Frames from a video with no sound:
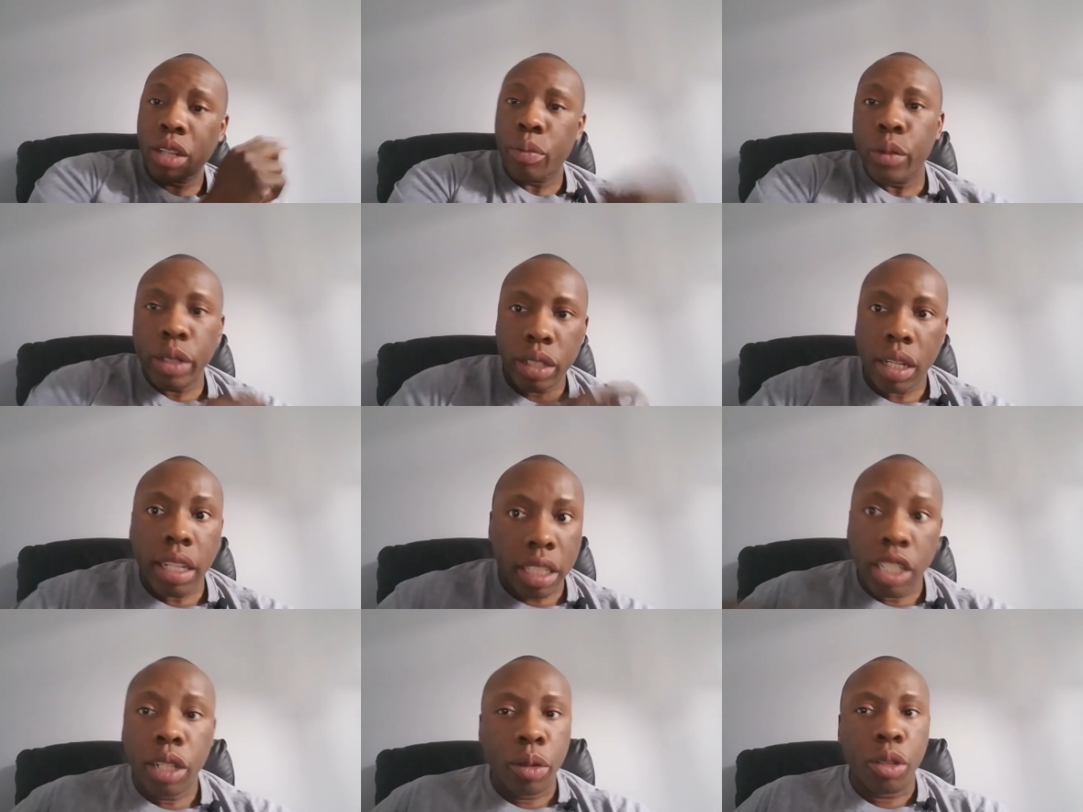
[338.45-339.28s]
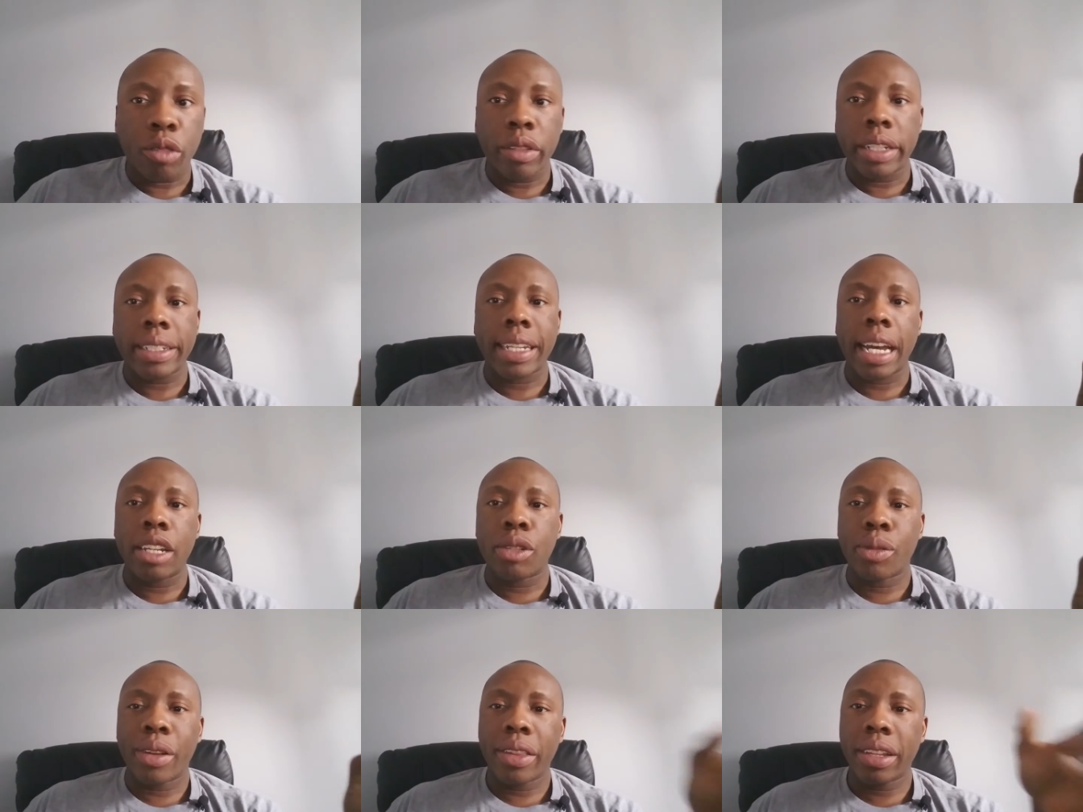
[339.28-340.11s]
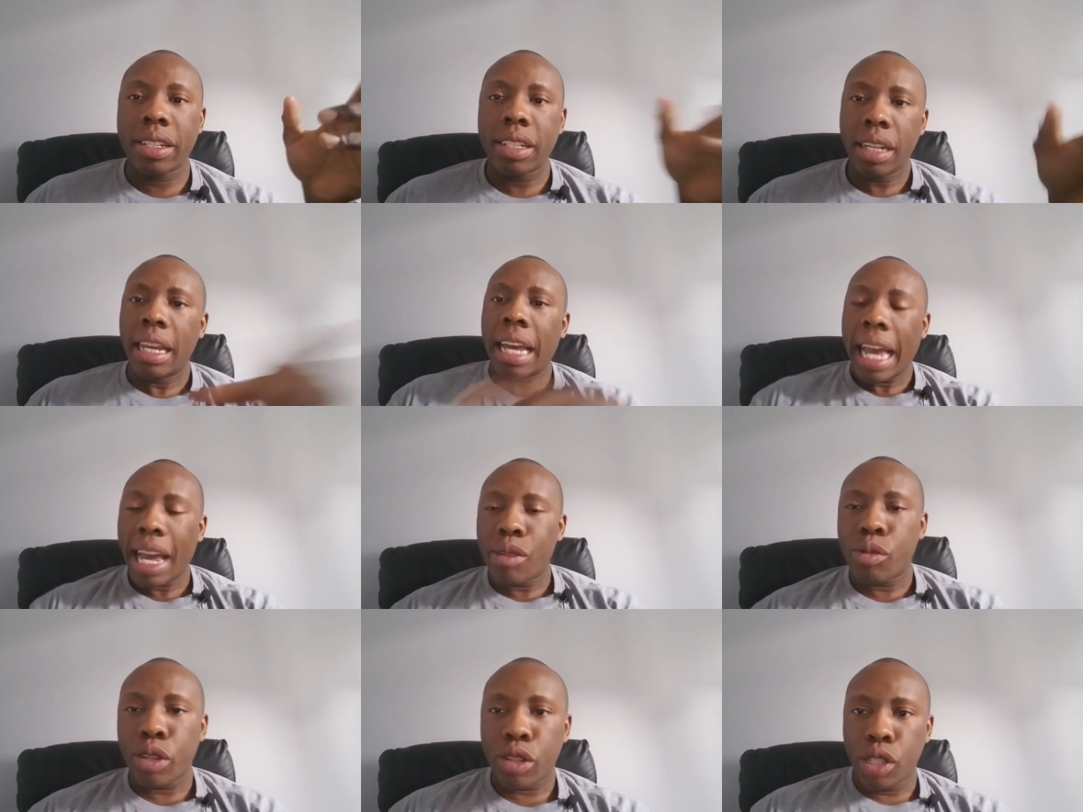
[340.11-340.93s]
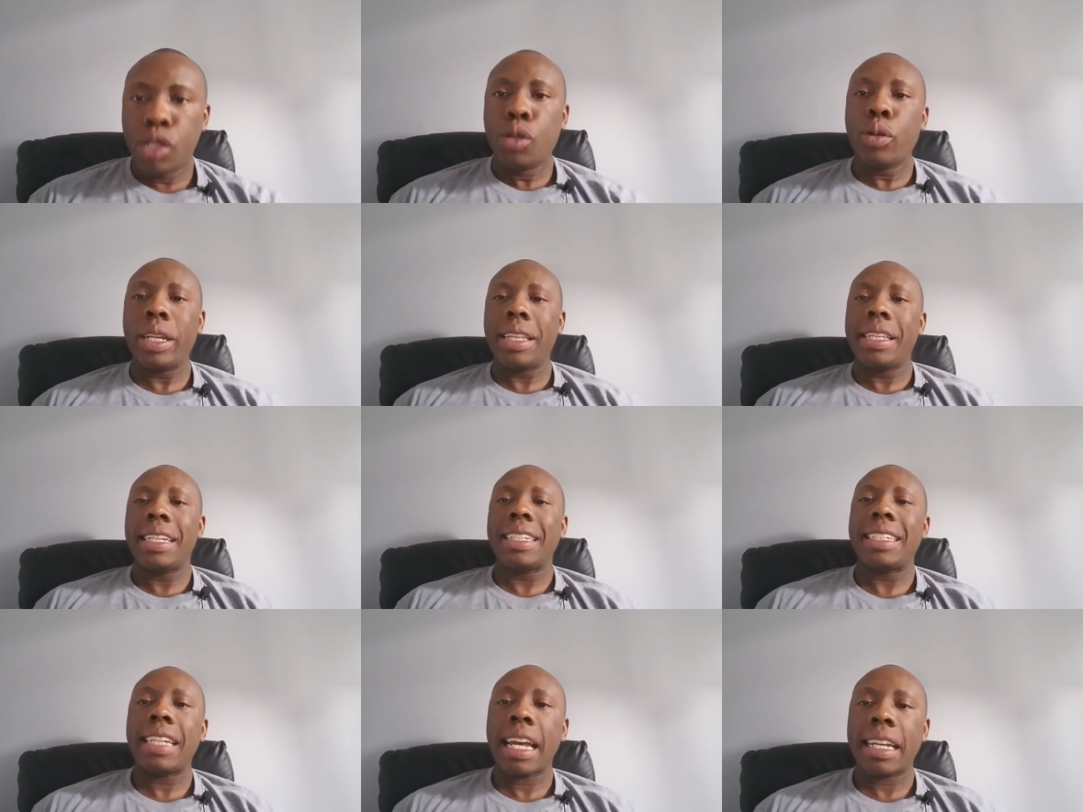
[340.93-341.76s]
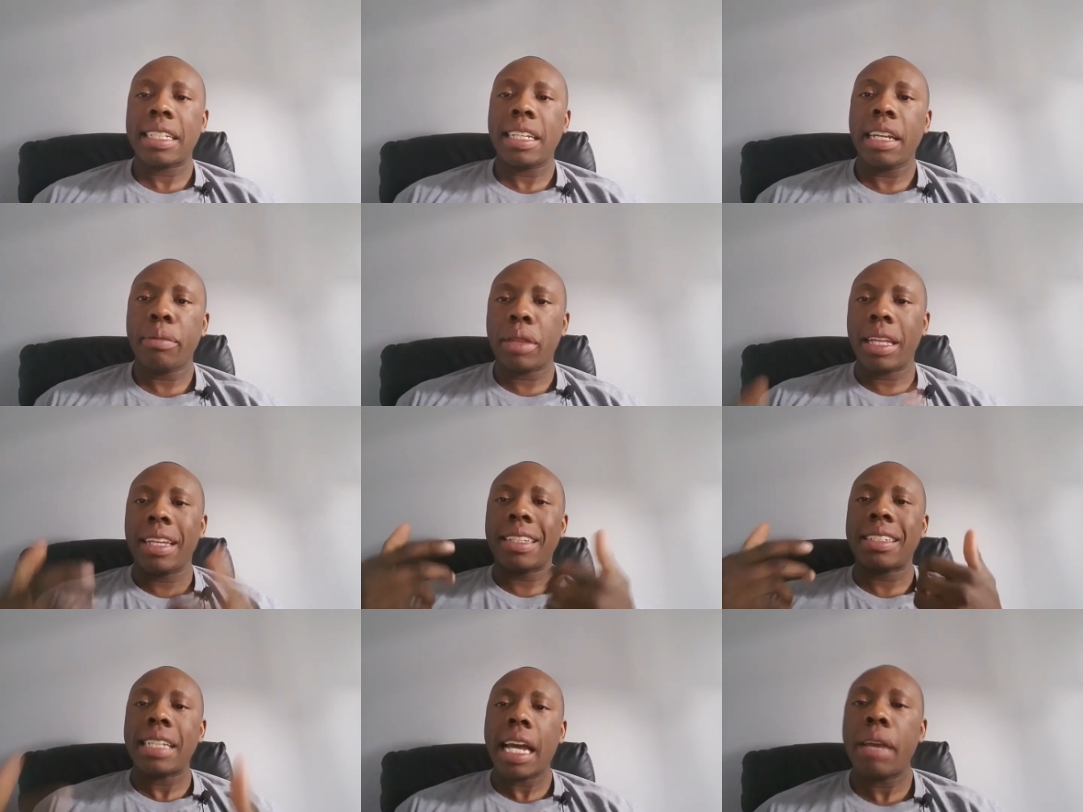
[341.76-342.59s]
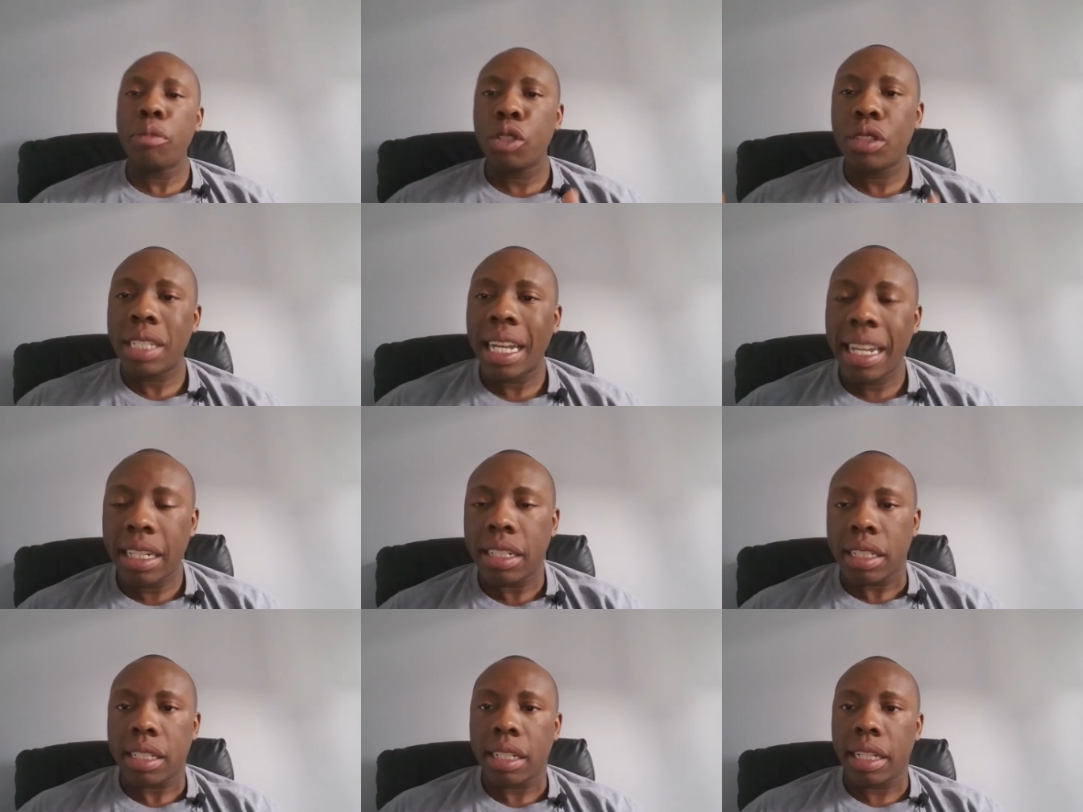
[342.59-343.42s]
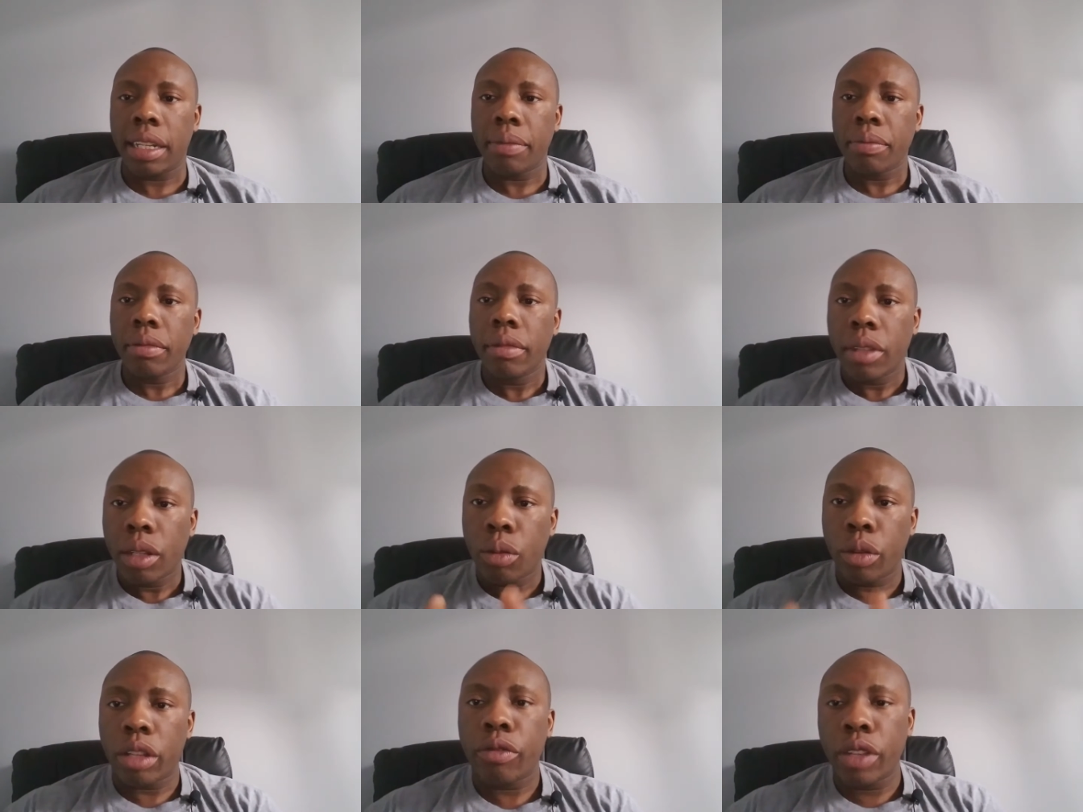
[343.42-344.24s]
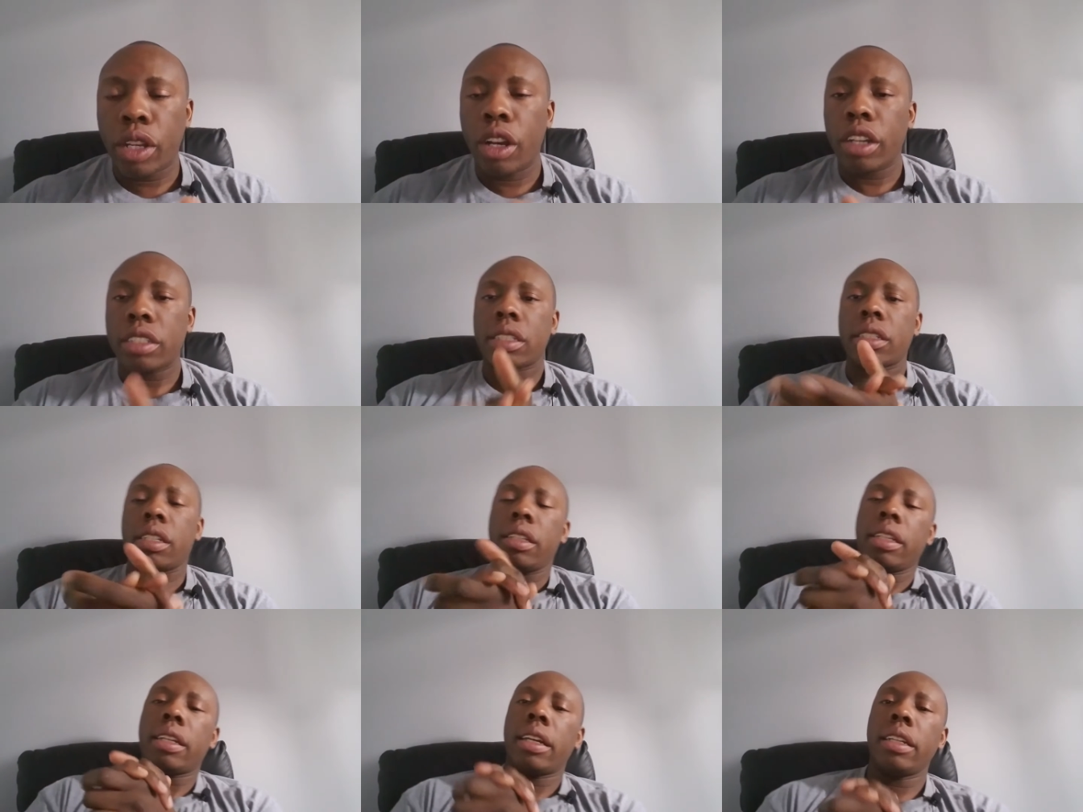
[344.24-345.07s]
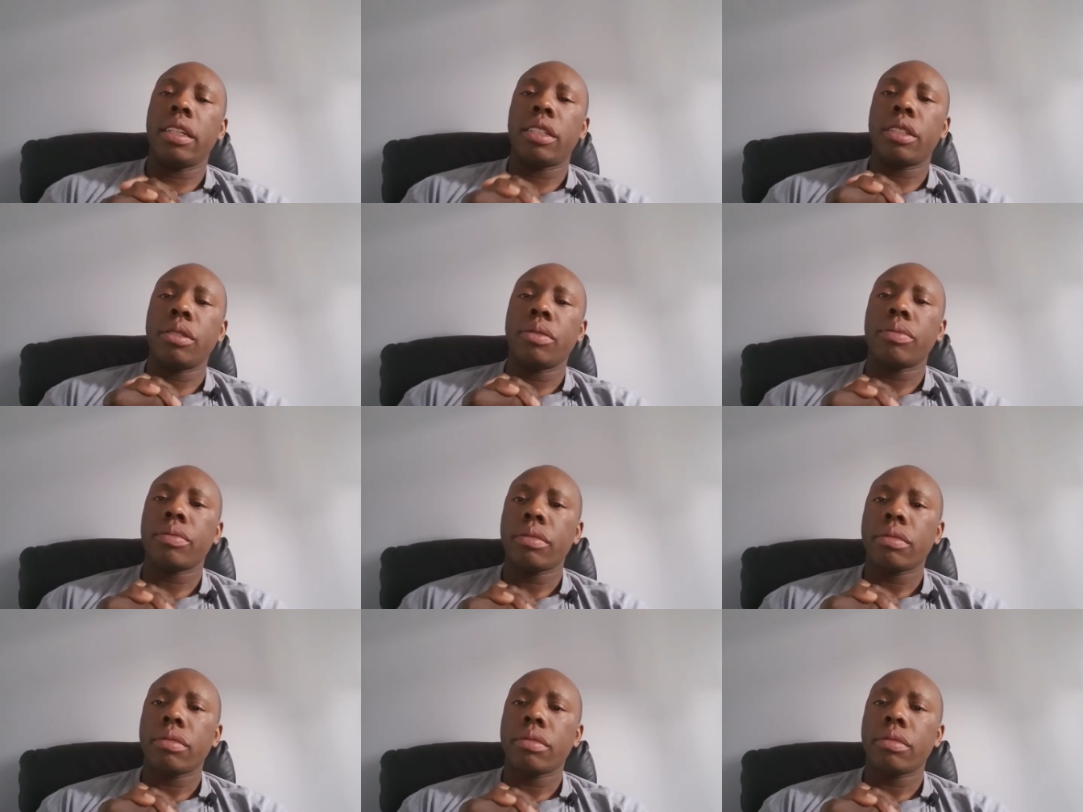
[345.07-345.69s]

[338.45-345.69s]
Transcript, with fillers: we continue to criticize you on this and we're doing the exact same thing simultaneously with regards to the gun issue